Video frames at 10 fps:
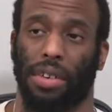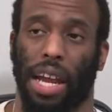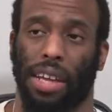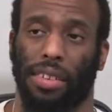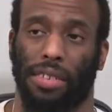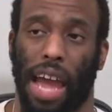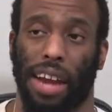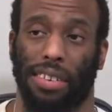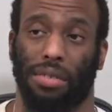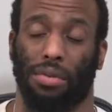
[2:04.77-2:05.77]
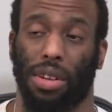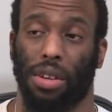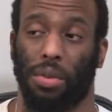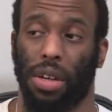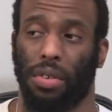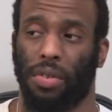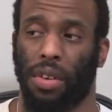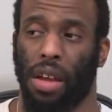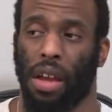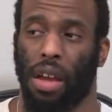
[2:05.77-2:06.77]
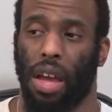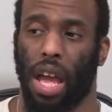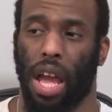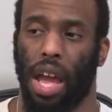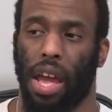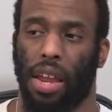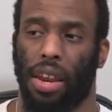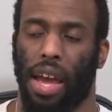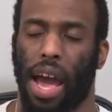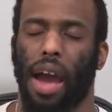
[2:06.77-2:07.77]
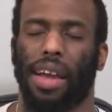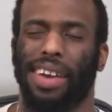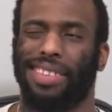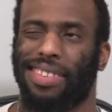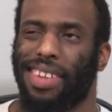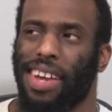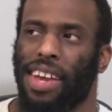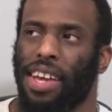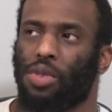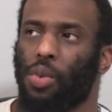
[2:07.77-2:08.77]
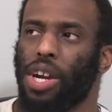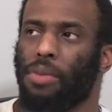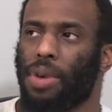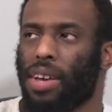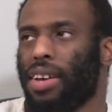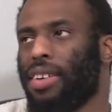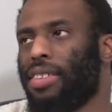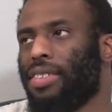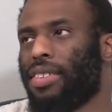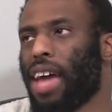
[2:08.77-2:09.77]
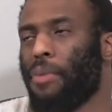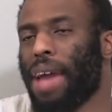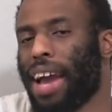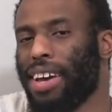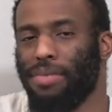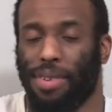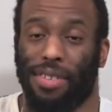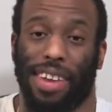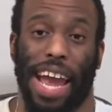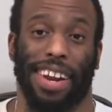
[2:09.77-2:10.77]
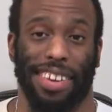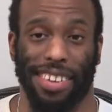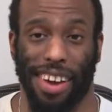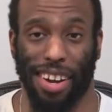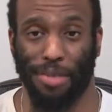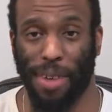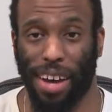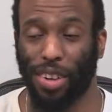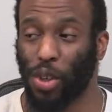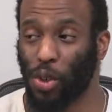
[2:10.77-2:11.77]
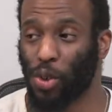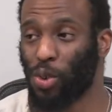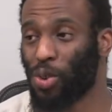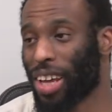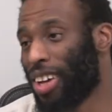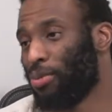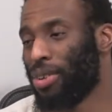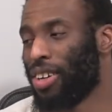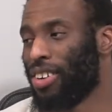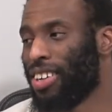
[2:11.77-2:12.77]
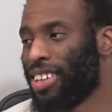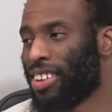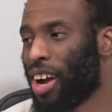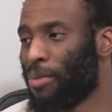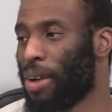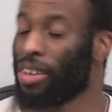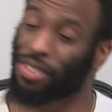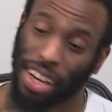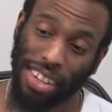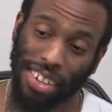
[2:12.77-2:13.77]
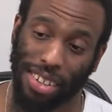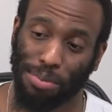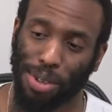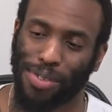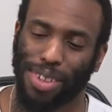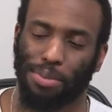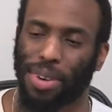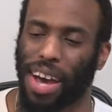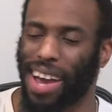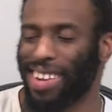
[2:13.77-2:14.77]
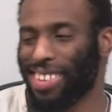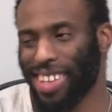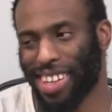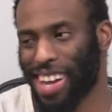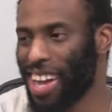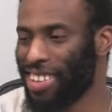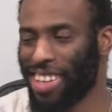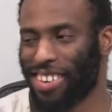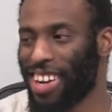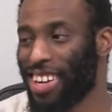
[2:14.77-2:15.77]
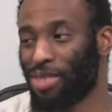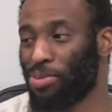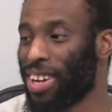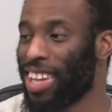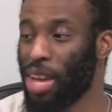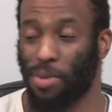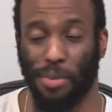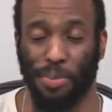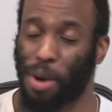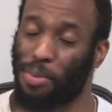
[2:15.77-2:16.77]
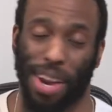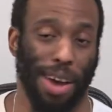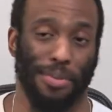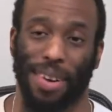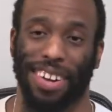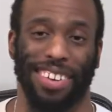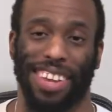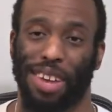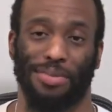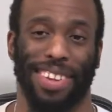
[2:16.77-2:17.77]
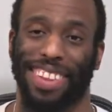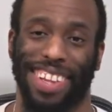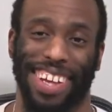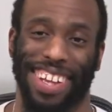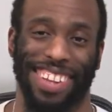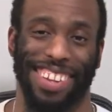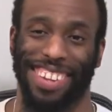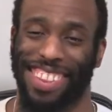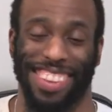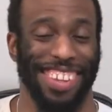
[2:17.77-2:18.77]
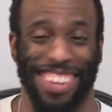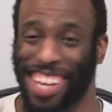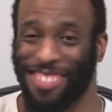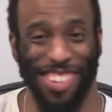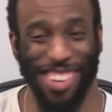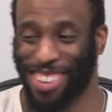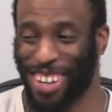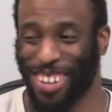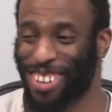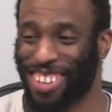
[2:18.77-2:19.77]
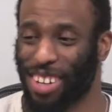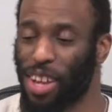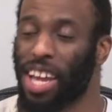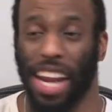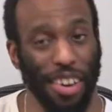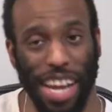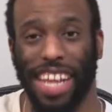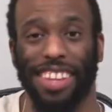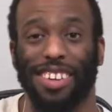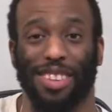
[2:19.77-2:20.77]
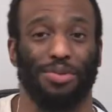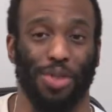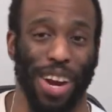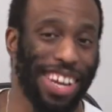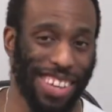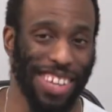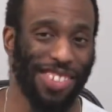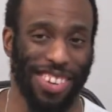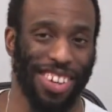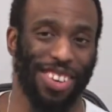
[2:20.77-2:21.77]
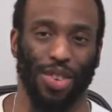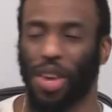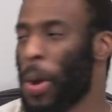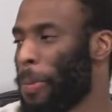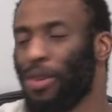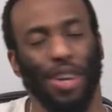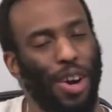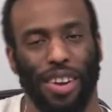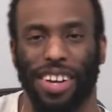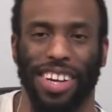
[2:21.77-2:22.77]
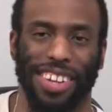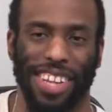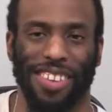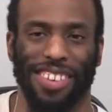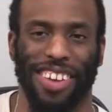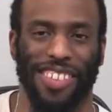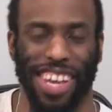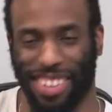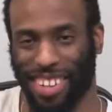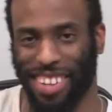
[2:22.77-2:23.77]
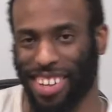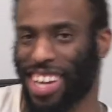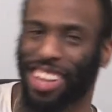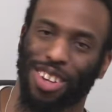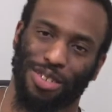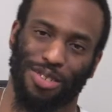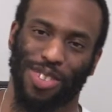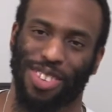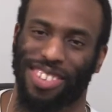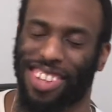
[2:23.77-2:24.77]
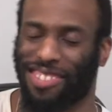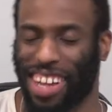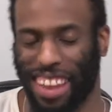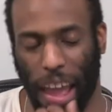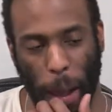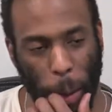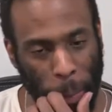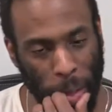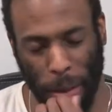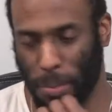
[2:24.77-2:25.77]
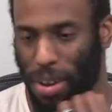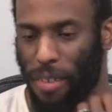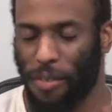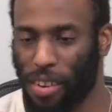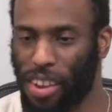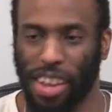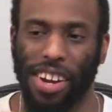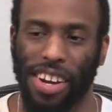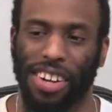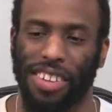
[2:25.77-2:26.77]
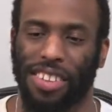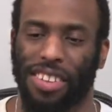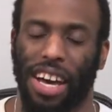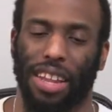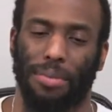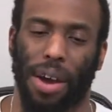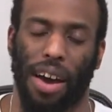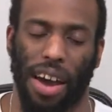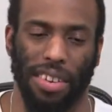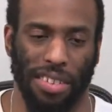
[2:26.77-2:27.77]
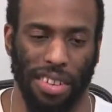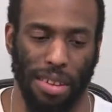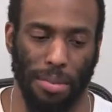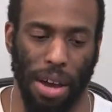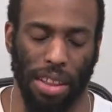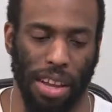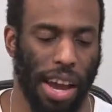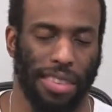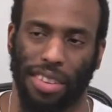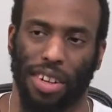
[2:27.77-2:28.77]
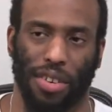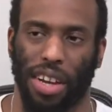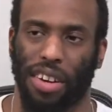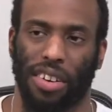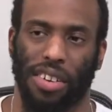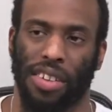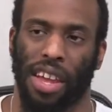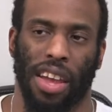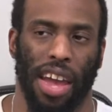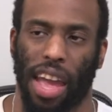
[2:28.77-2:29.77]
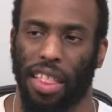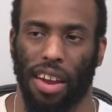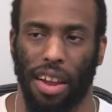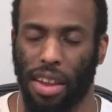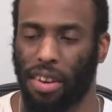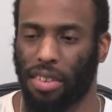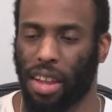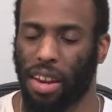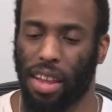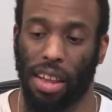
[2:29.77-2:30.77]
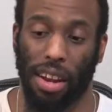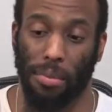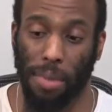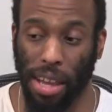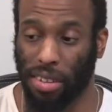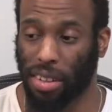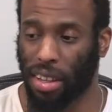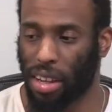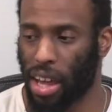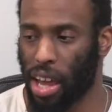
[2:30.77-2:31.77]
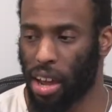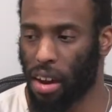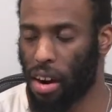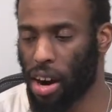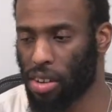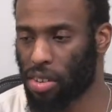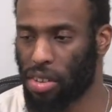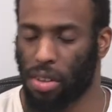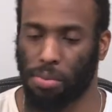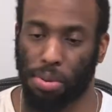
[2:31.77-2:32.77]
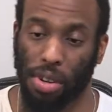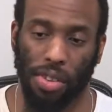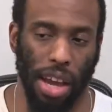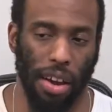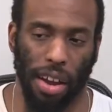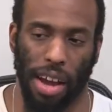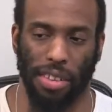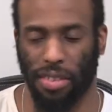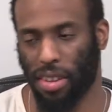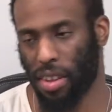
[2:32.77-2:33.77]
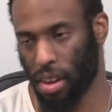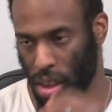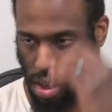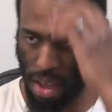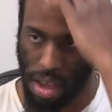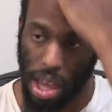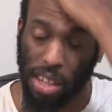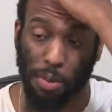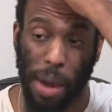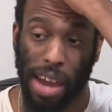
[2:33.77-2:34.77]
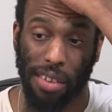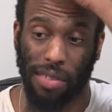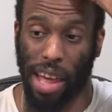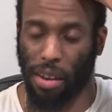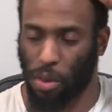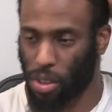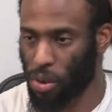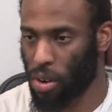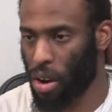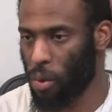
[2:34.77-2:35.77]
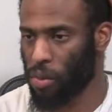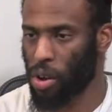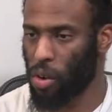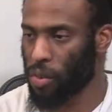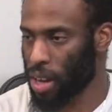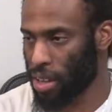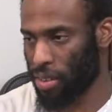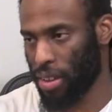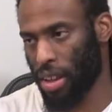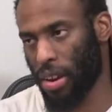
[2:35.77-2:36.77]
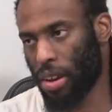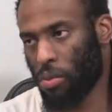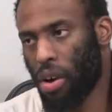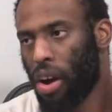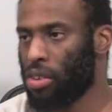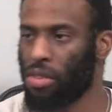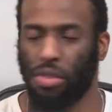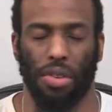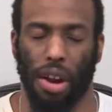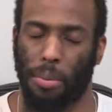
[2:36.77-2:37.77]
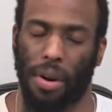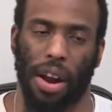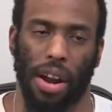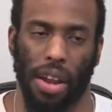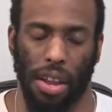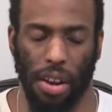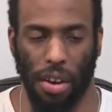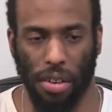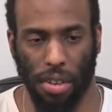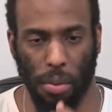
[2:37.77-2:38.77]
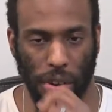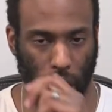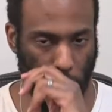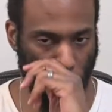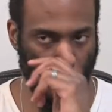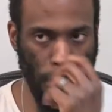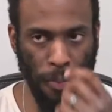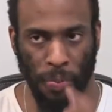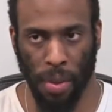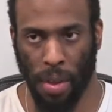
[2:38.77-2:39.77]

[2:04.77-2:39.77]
Like, it is actually really rough. And I guess it's weird because, I mean, I could be reacting and talking about news. I could be going and talking about trailers and movies. But honestly, the content creators, bro, they've been pumping out more entertainment than the TV shows. And now, again, there's some great TV shows. But you can go to Team JVS and look at those reviews and stuff like that. But for here, this is all about, honestly, about the content creators. And they're entertaining and amazing, like, hearts to push out content in spite of, like, what's going on with COVID-19. We're all just doing our part, you know, in some way, shape, or form.